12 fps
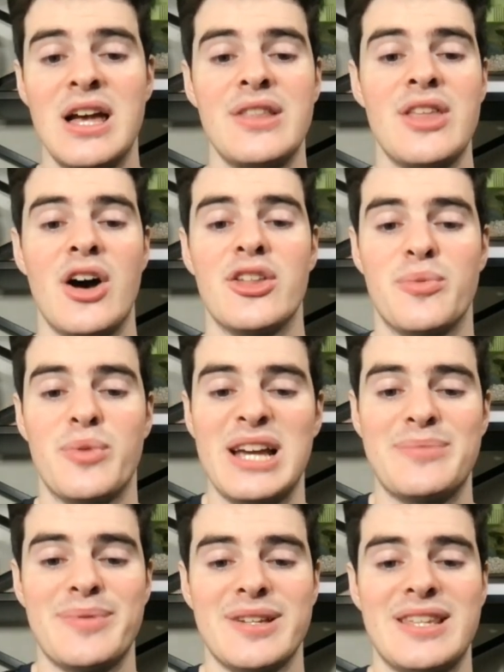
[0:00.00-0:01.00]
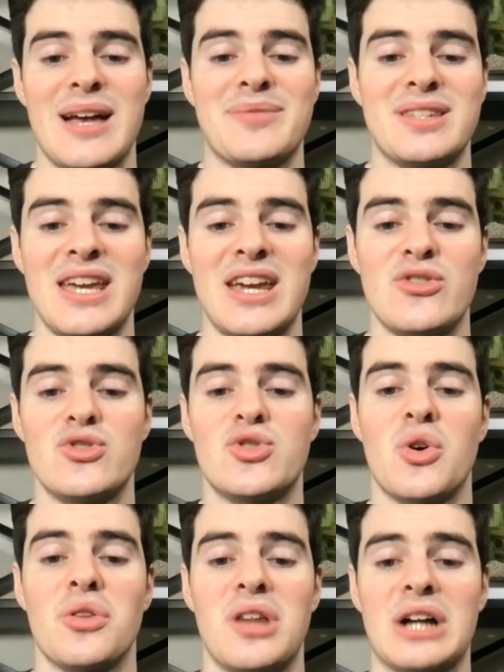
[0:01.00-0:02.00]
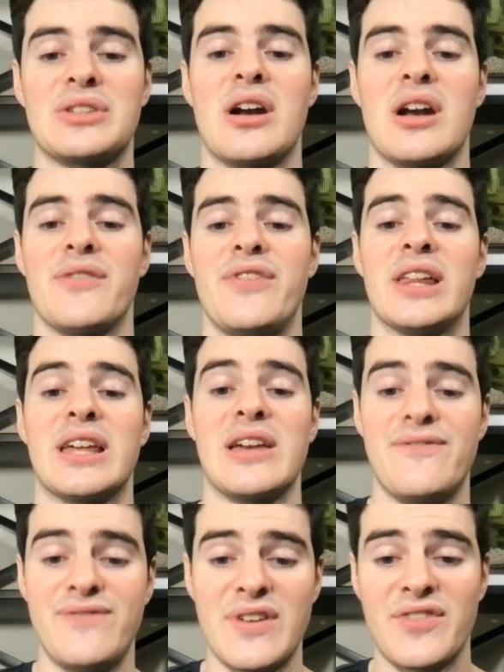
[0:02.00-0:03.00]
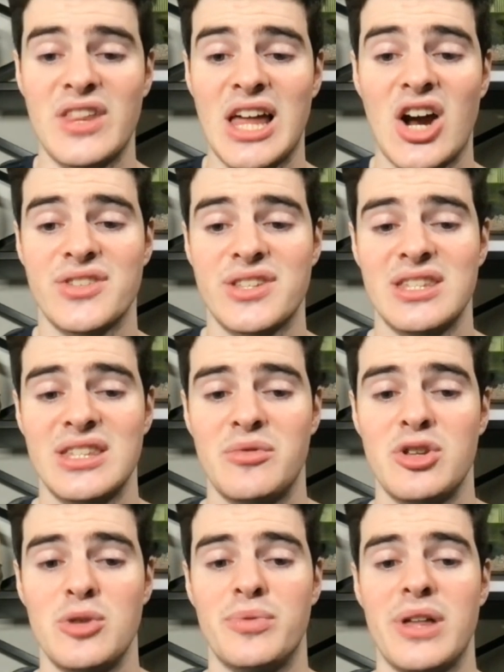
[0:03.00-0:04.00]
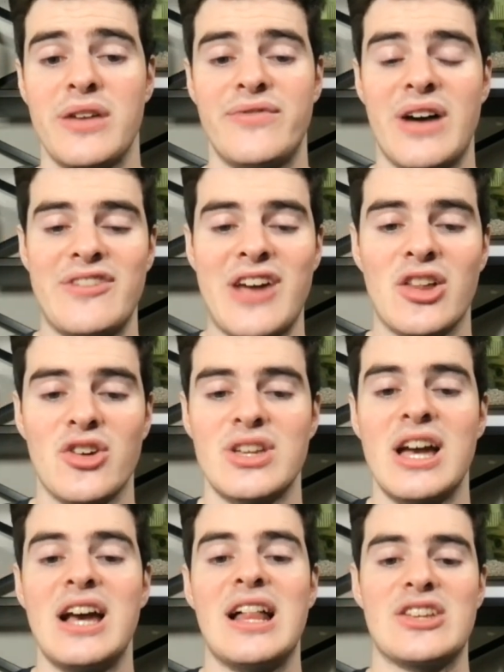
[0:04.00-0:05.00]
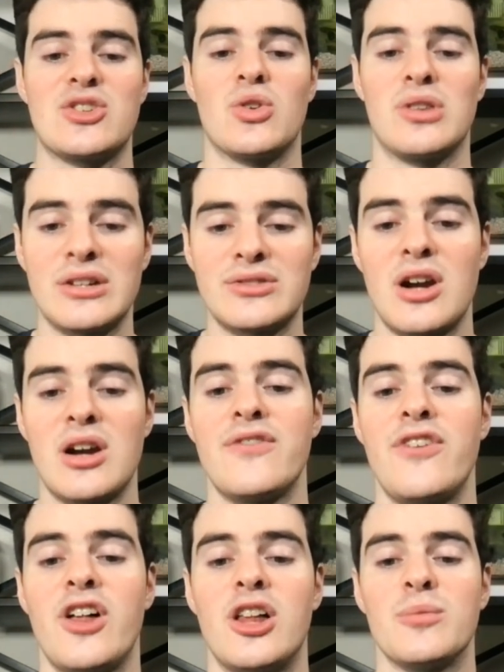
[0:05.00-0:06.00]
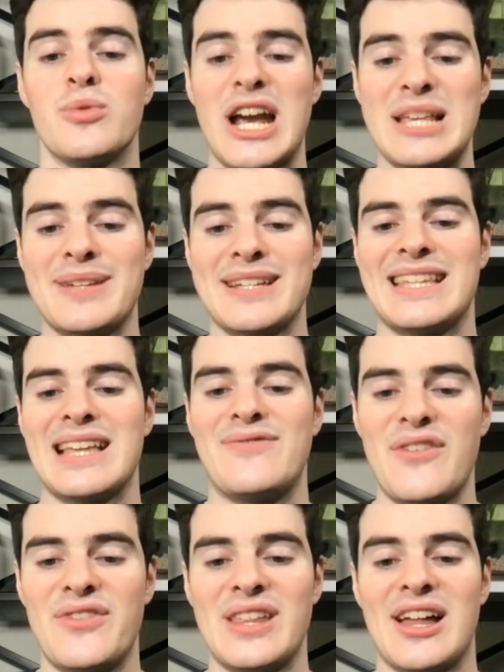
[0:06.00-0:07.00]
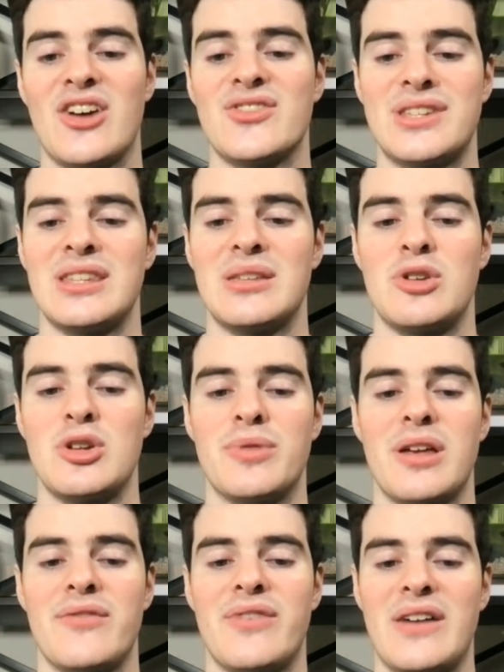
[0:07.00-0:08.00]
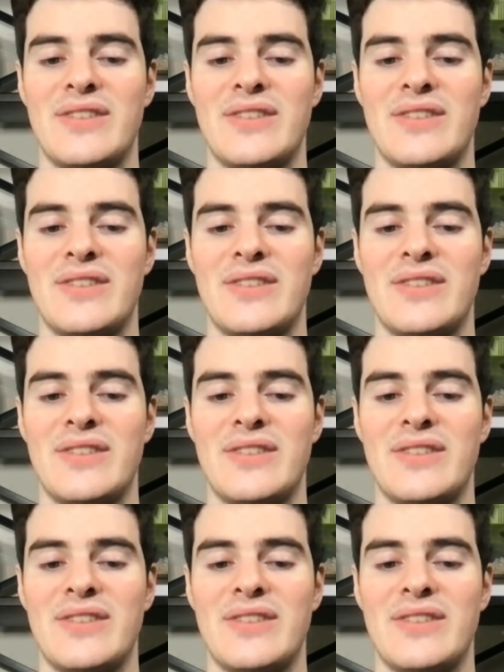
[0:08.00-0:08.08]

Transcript: Download the PrizePicks app today and use code LOCKEDONNFL and get fifty dollars instantly when you play five dollars. That's code LOCKEDONNFL on PrizePicks. Get fifty dollars instantly when you play five